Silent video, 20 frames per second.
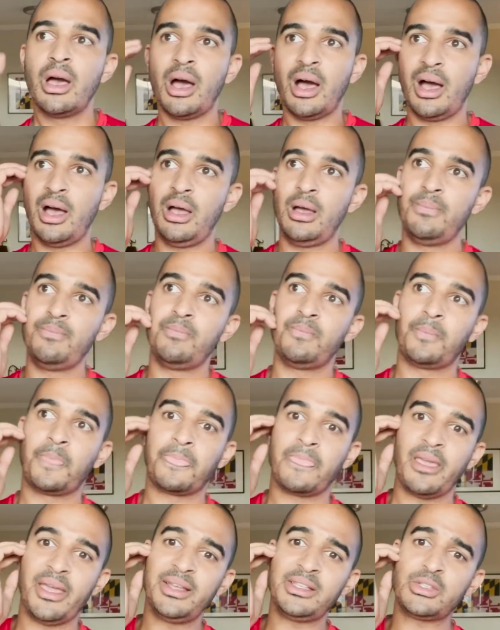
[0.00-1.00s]

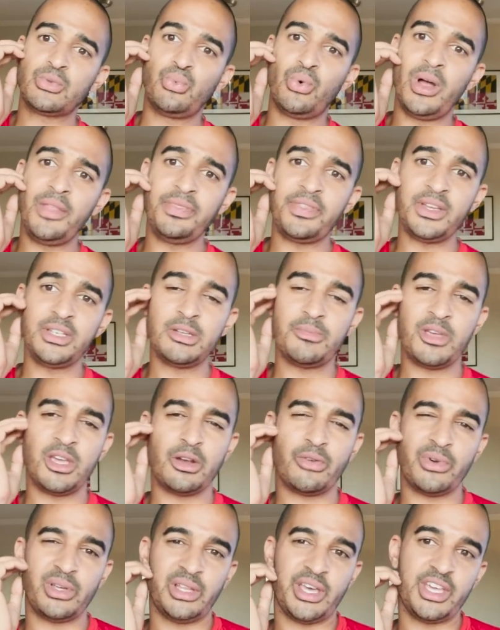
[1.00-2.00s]
Um, it's one thing to be in
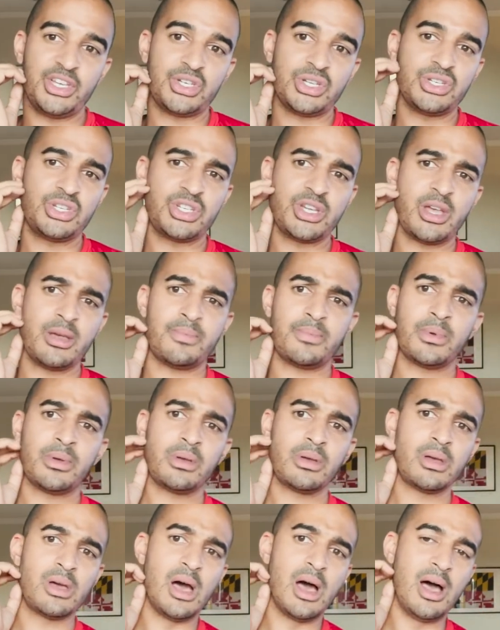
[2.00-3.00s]
a relationship,
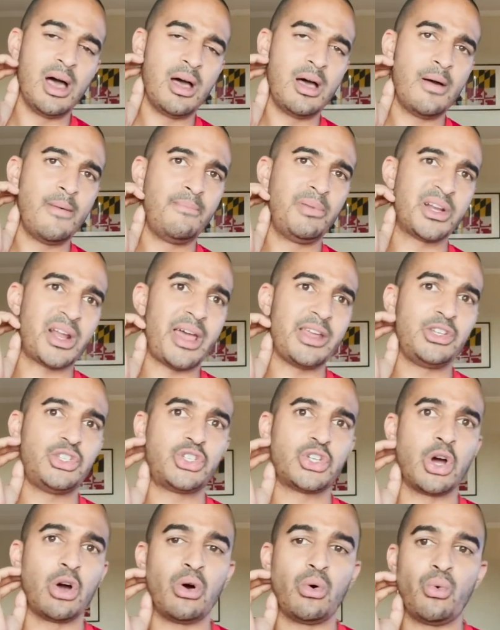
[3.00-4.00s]
uh, but I
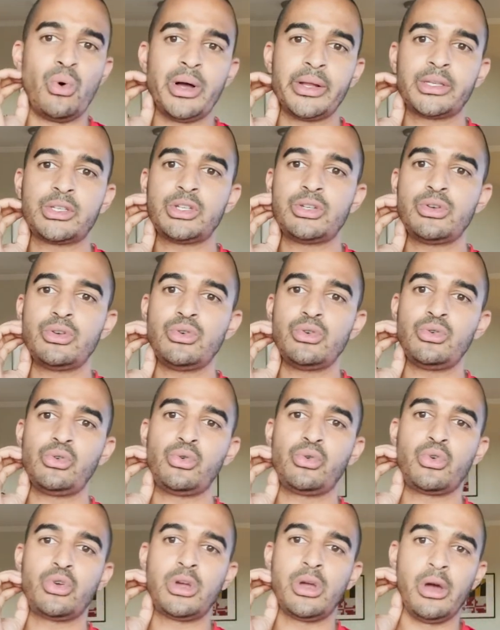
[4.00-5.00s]
don't want to
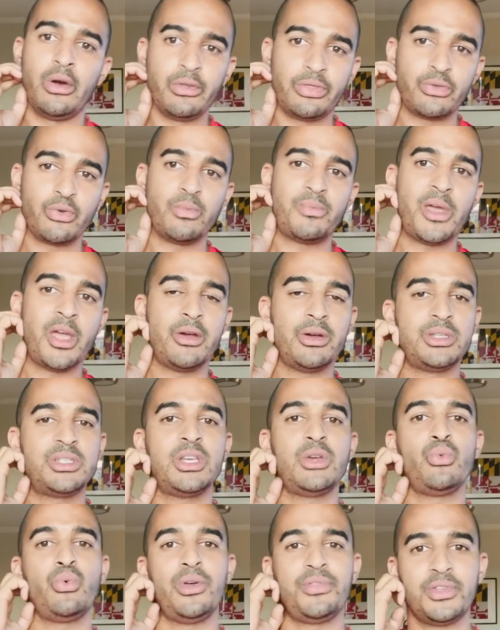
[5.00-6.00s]
go through
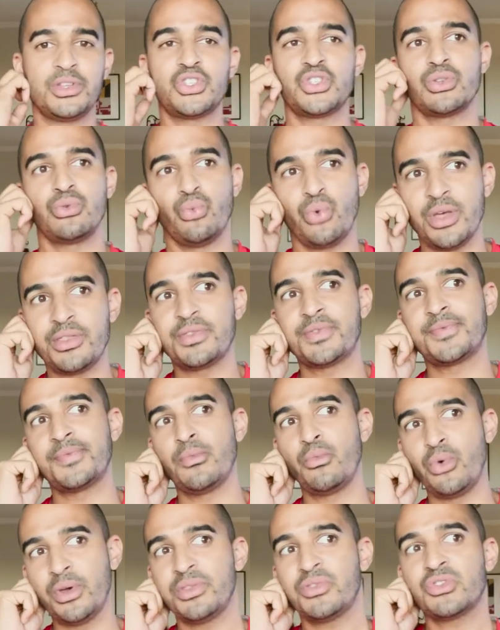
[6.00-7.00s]
parenting with, a, with,
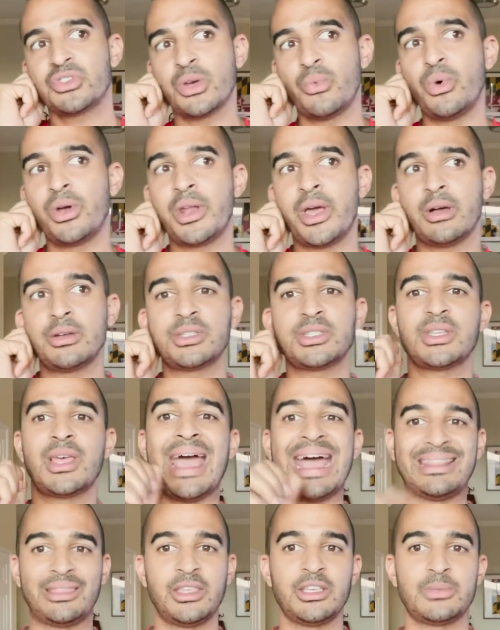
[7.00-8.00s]
with someone else
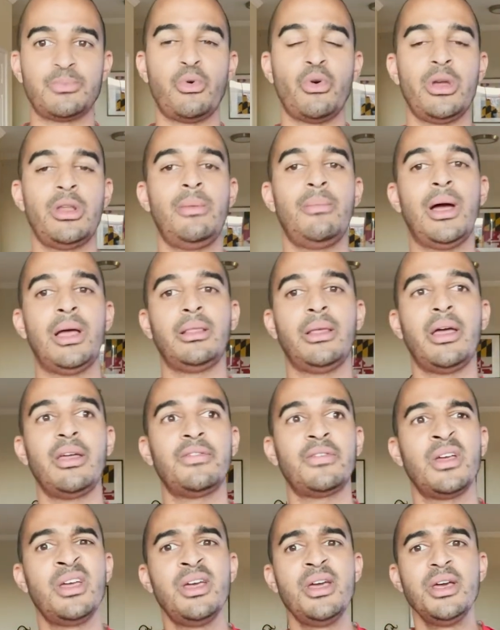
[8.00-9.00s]
at this point in my
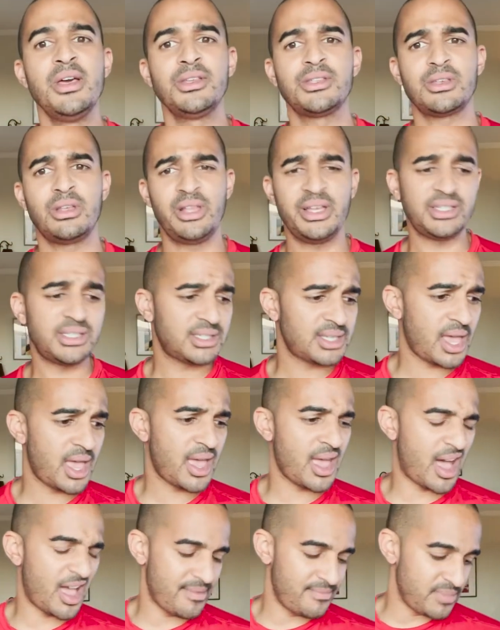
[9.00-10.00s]
life. So let's
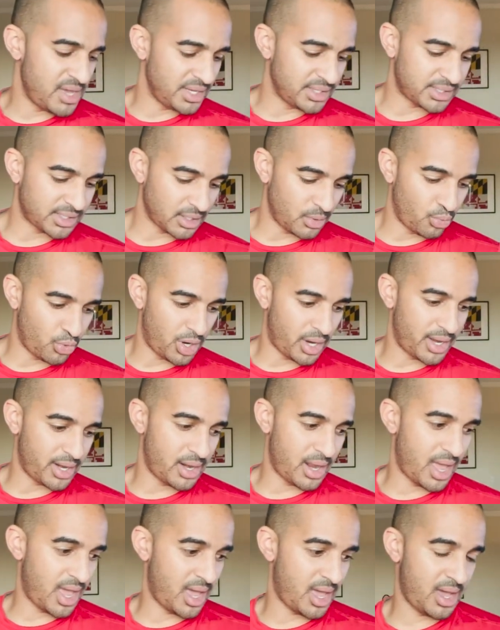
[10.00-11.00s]
say I meet someone
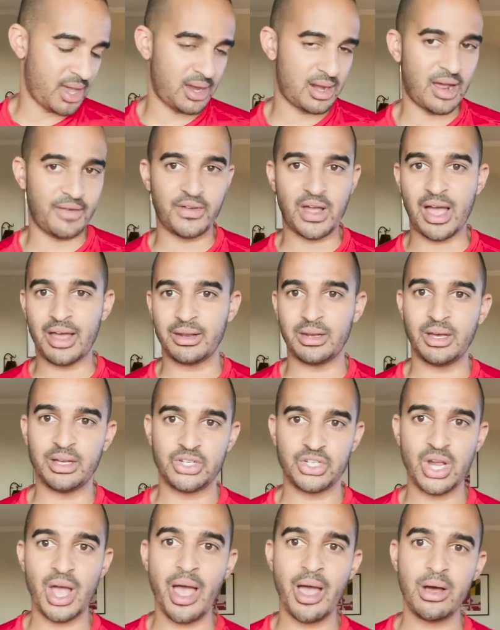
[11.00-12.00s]
and I've got a
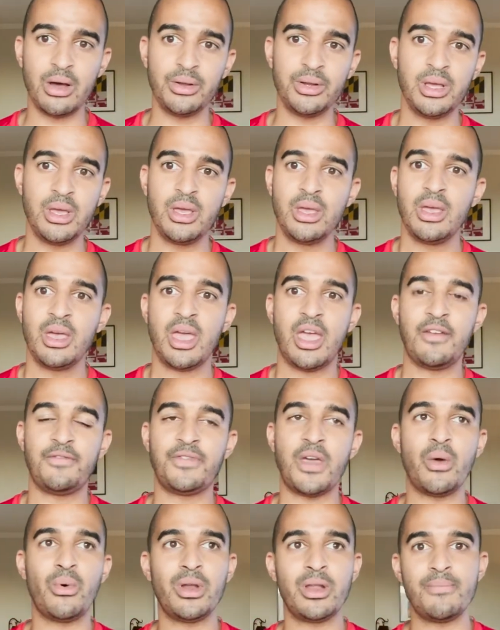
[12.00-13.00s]
child. If
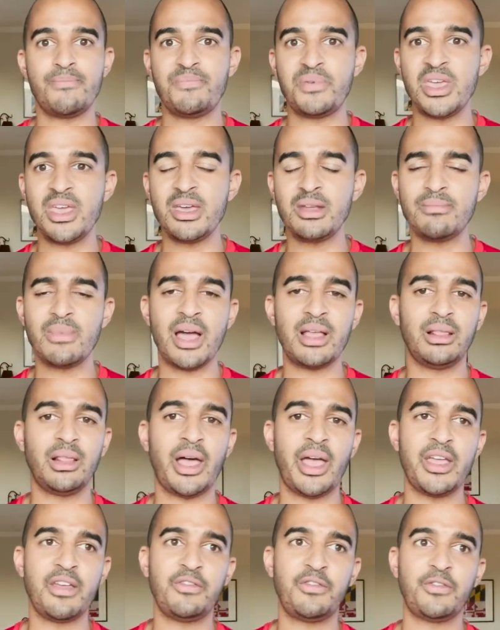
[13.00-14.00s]
they want to be in my
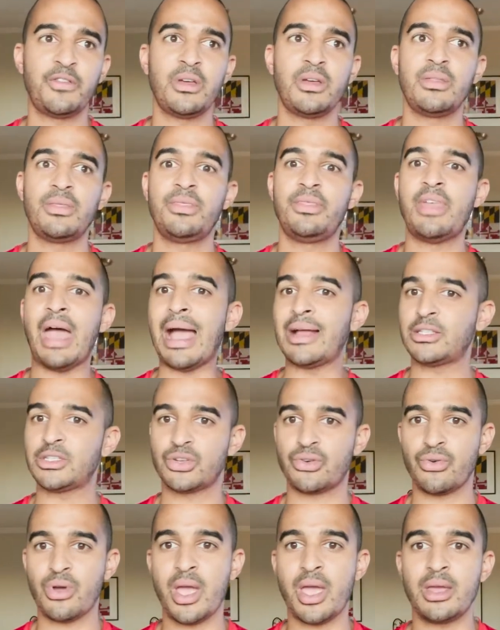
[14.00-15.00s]
life, that's
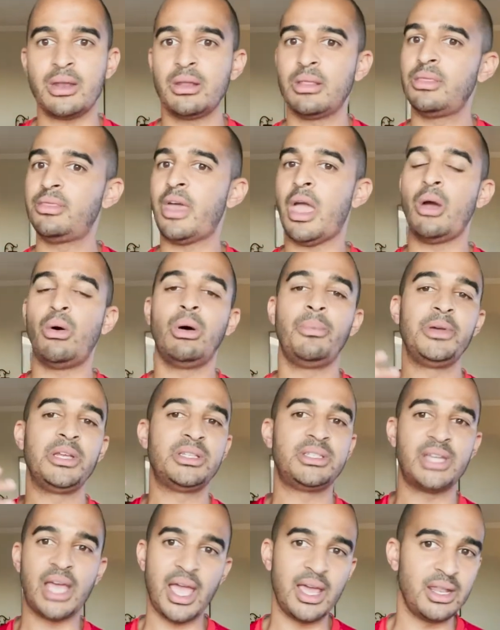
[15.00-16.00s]
great. They will be
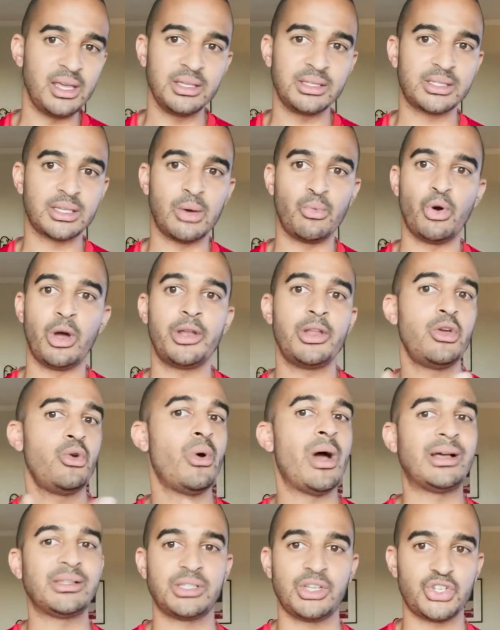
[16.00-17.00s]
dating someone who
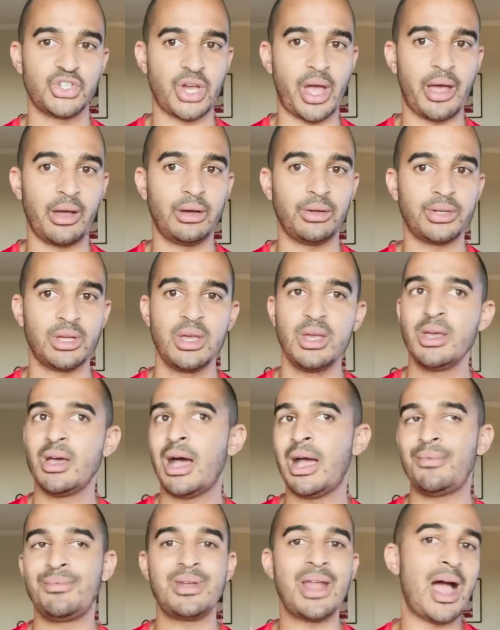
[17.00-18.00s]
has a child.
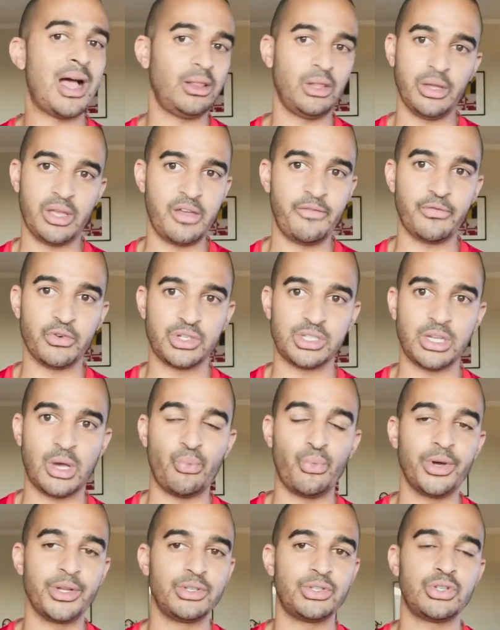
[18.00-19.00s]
I'm not looking for
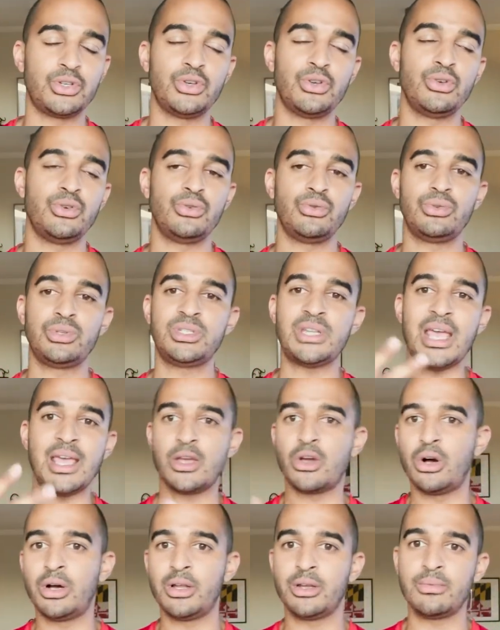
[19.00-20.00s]
someone to
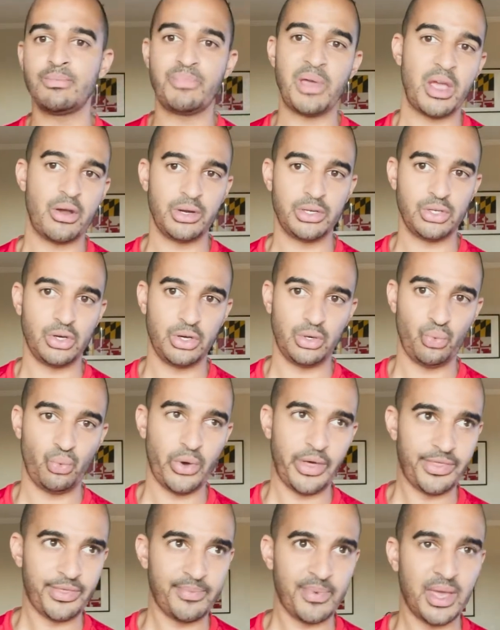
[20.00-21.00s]
take on parenthood
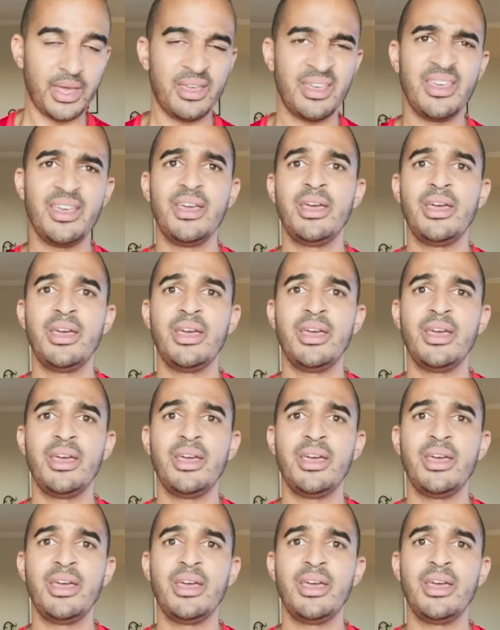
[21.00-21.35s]
with me.